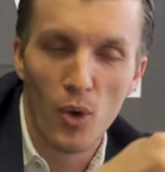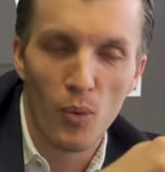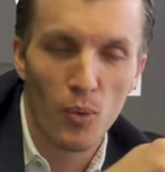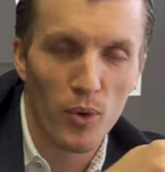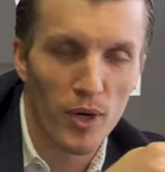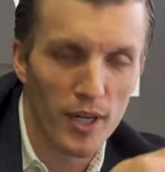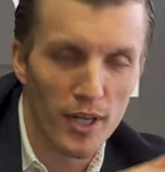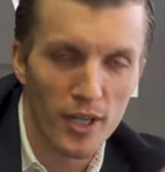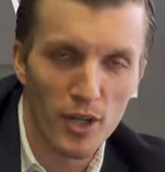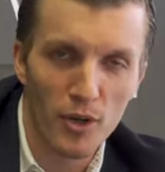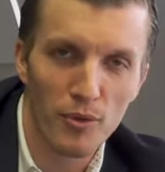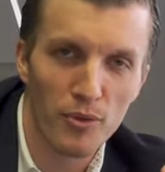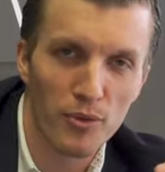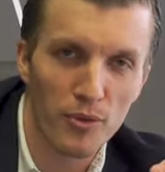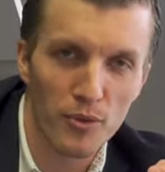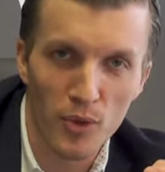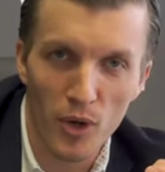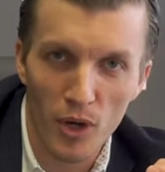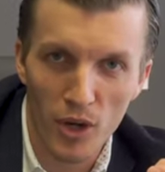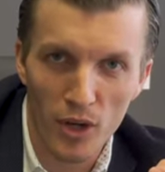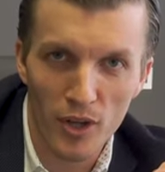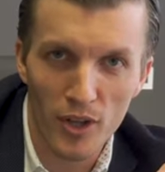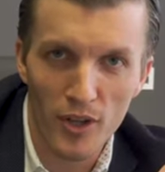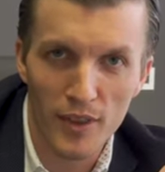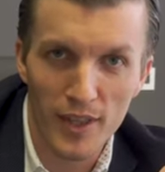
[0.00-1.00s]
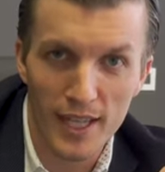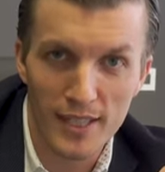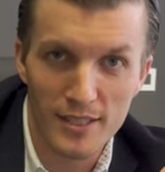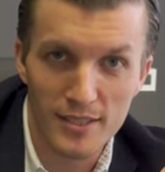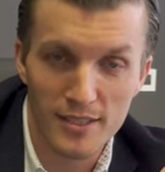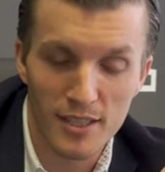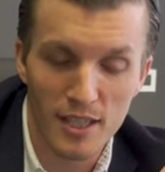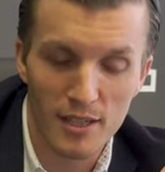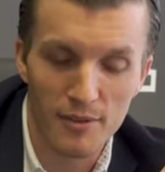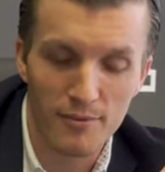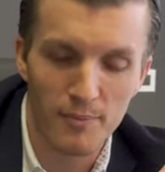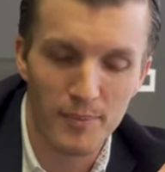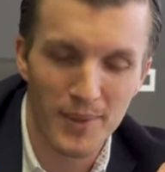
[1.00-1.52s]
We're going to go through all of that
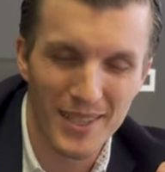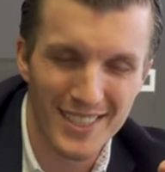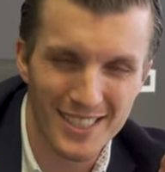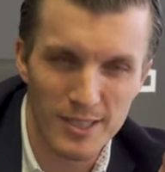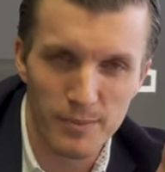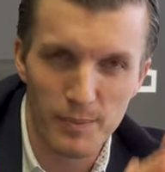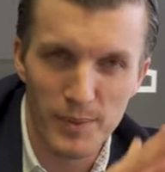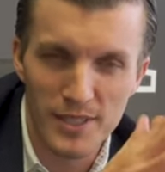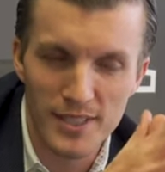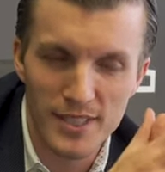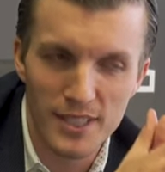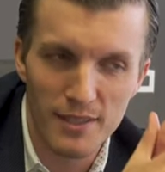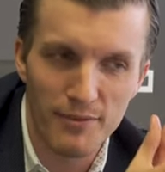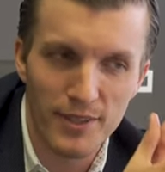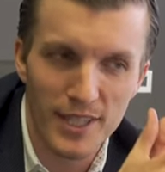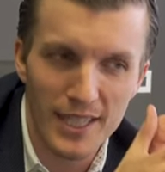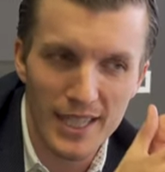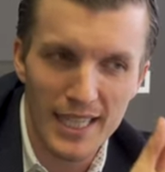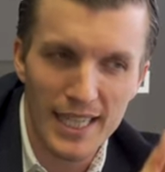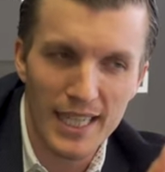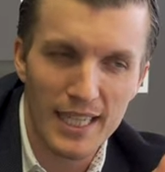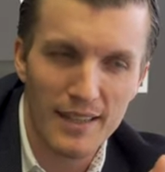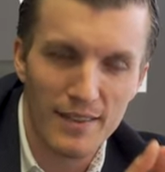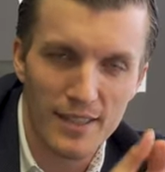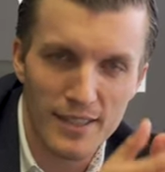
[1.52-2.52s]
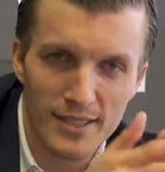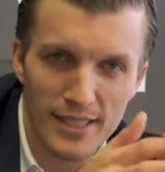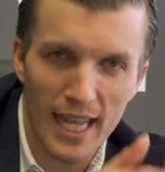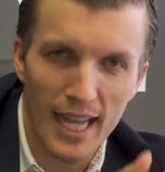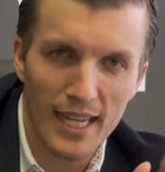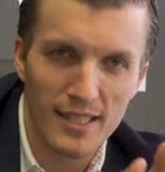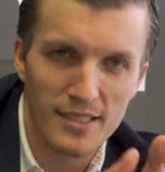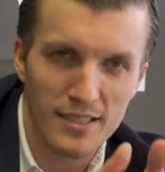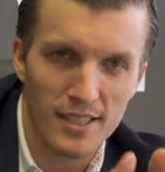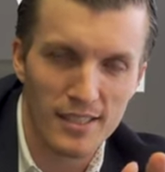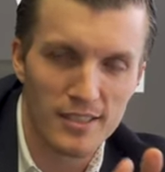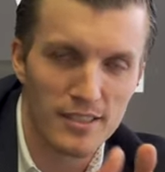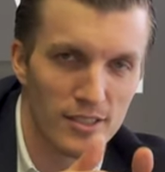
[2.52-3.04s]
stuff, but specifically in the
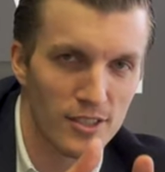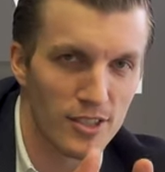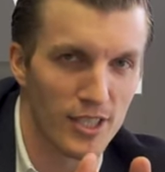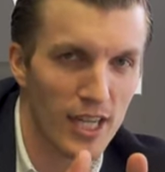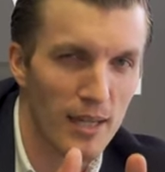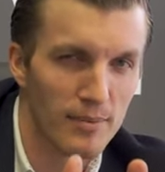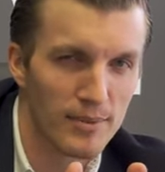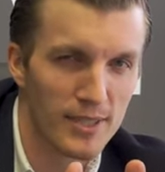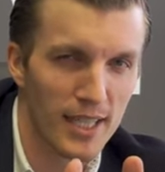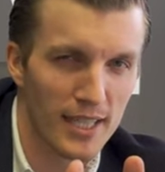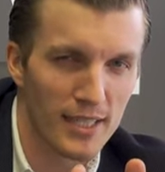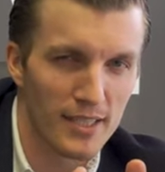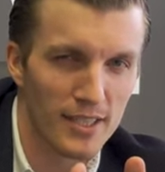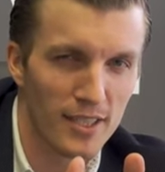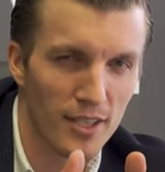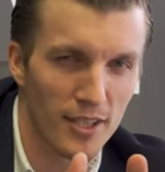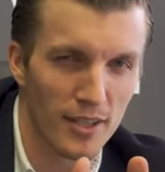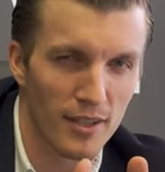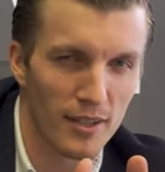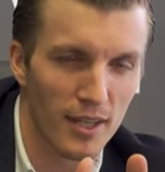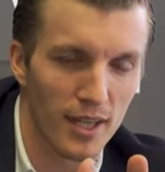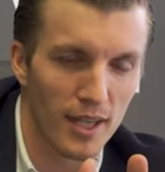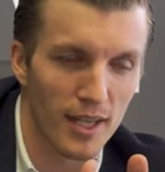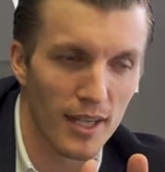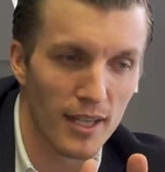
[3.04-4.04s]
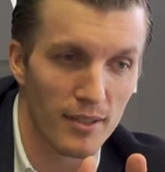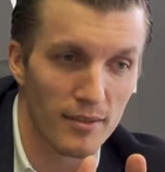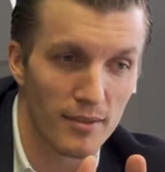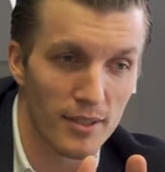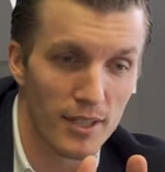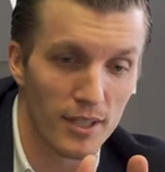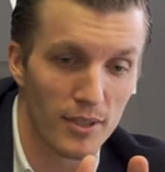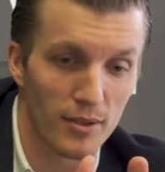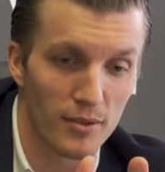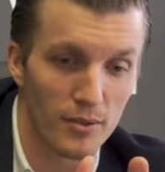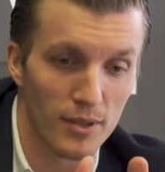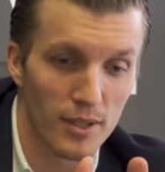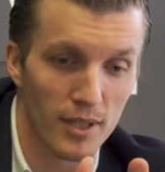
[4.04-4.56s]
Tax Cuts and Jobs Act year, uh,
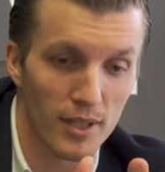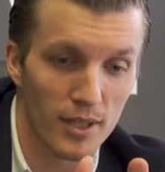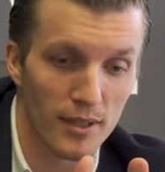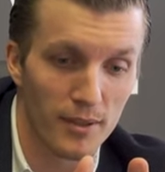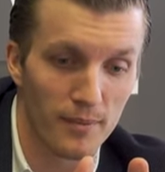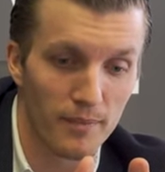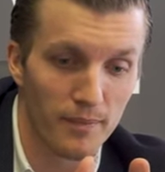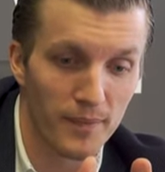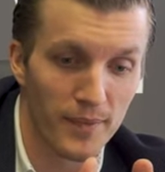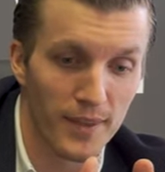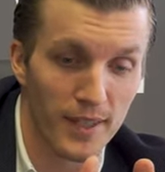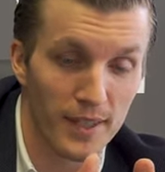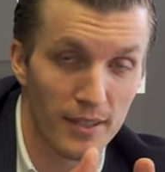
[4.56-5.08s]
you know, uh,